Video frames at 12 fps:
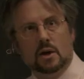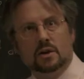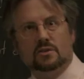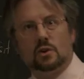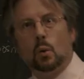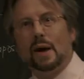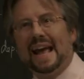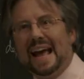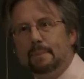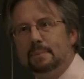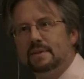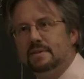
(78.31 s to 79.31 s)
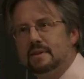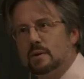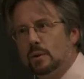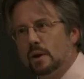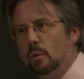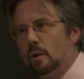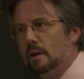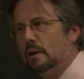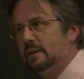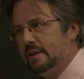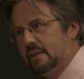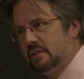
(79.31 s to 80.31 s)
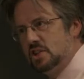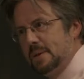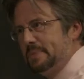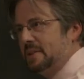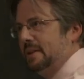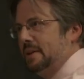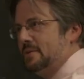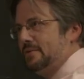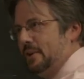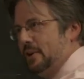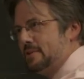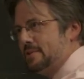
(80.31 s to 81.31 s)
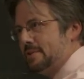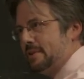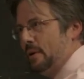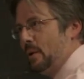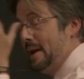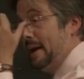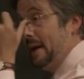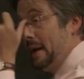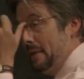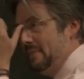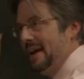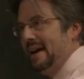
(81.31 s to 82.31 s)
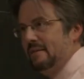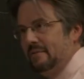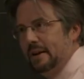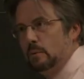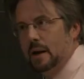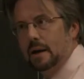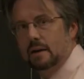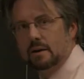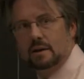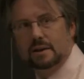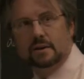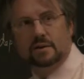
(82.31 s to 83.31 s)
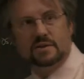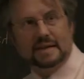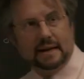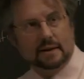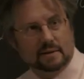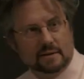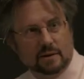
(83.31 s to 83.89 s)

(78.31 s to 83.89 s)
So what happens in the real world is the CHIPS clears first, okay, and then Fedwire clears second,